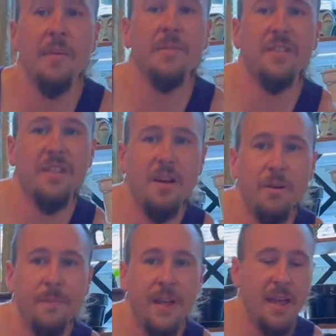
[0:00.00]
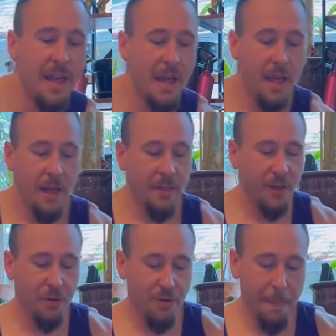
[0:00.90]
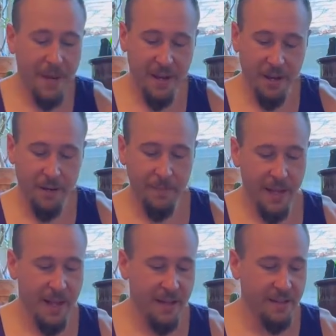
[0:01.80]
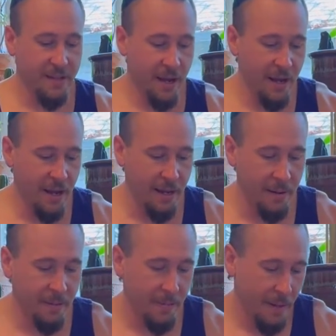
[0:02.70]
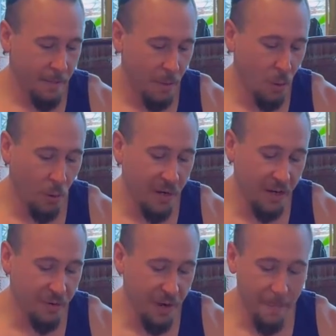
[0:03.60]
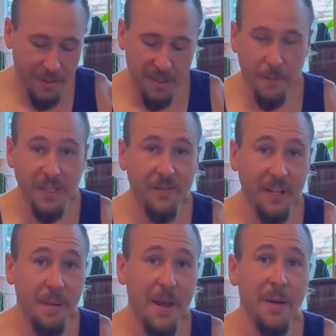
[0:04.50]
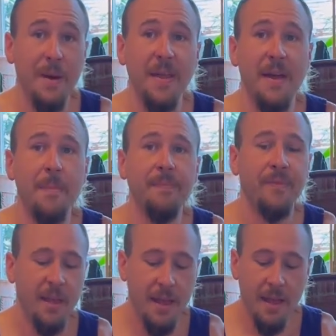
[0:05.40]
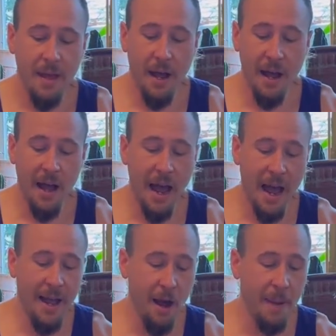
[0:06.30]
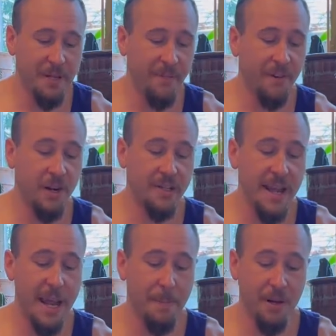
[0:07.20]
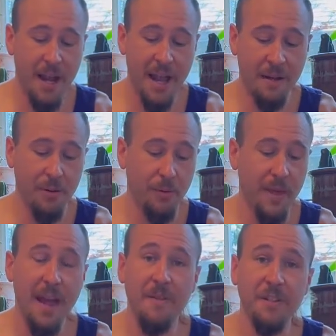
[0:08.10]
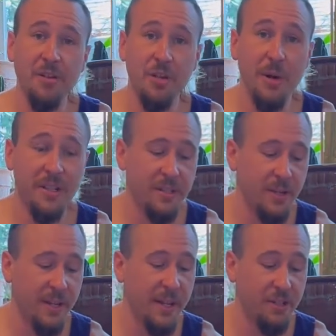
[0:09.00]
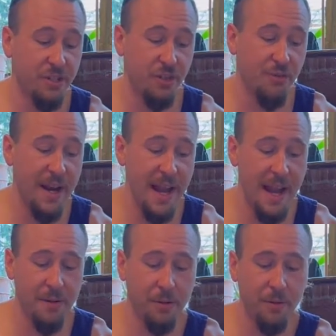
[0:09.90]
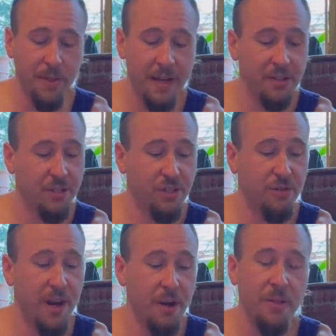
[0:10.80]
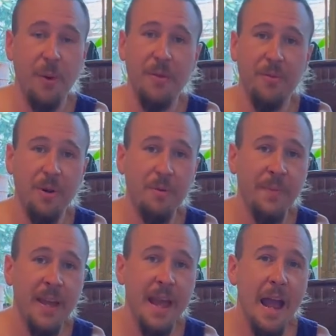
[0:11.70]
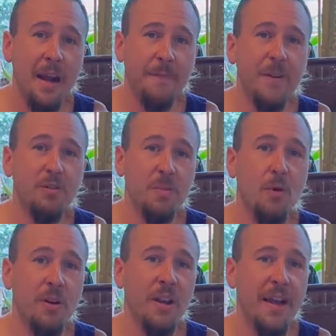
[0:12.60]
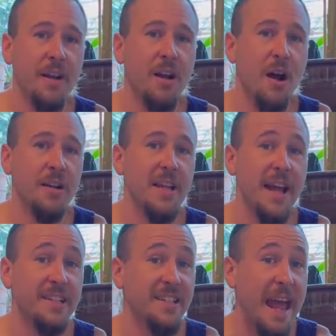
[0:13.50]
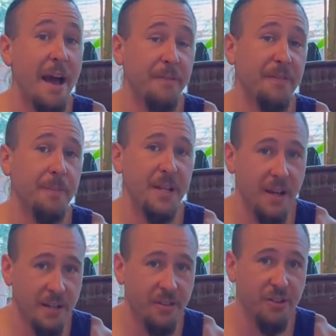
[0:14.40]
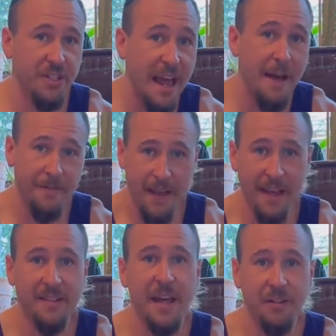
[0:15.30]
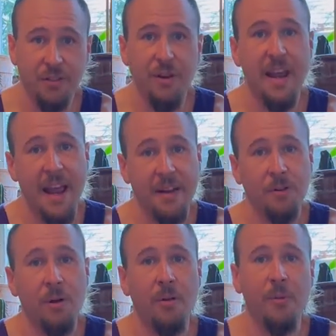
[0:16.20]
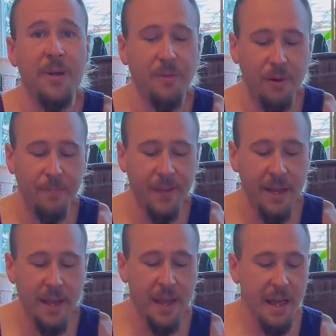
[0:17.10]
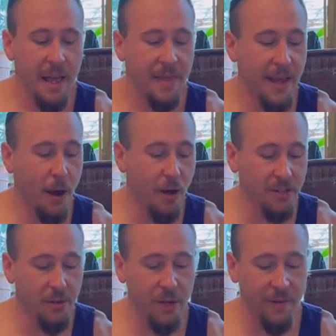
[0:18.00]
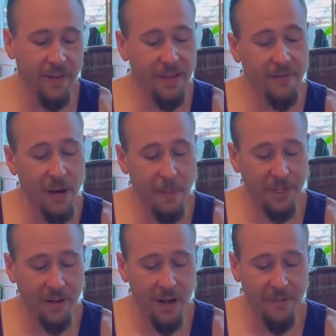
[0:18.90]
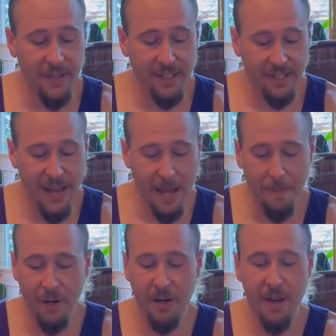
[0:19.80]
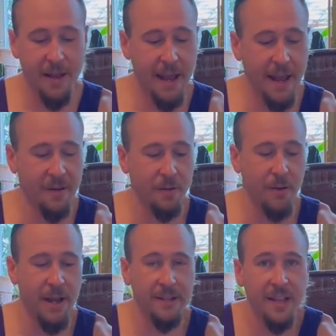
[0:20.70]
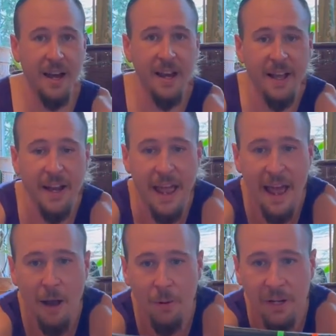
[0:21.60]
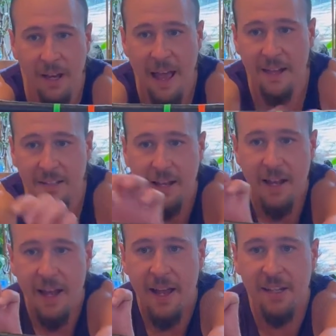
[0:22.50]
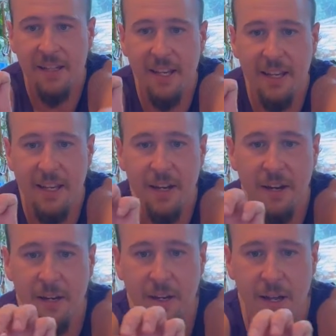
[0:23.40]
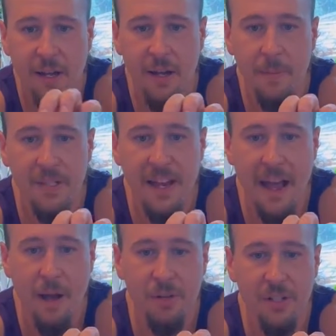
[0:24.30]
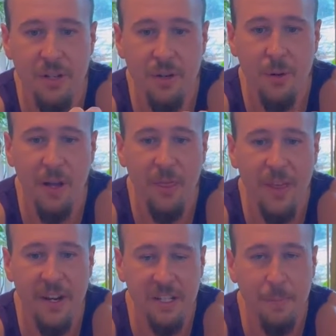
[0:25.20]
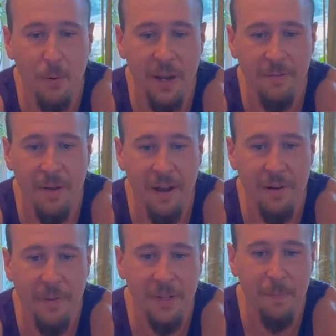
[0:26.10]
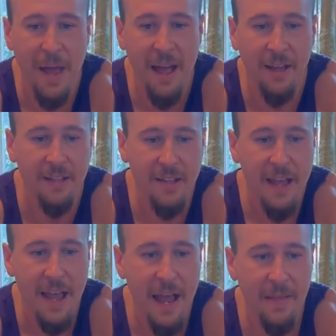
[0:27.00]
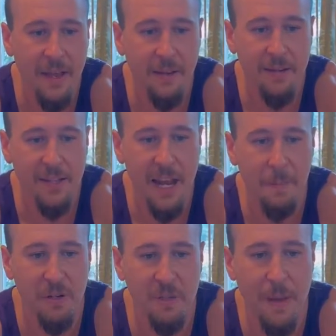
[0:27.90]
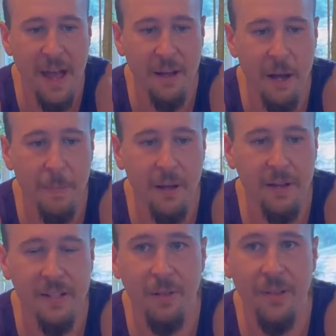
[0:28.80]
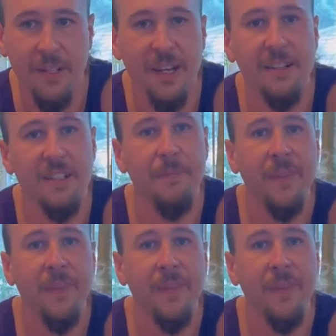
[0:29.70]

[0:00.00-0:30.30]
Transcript: So the grip here is Gora grip, specifically made by them. I opted for a tapered handle. They have 2 choices. You can get a straight handle, that's just straight all the way through, and it feels more like a contact staff because your staff has that straight handle all the way through. They also give an option of this tapered handle, and it's kind of like an hourglass. It's thick here, comes down to a thinnest point right around this balance, and then tapers back up until the disc.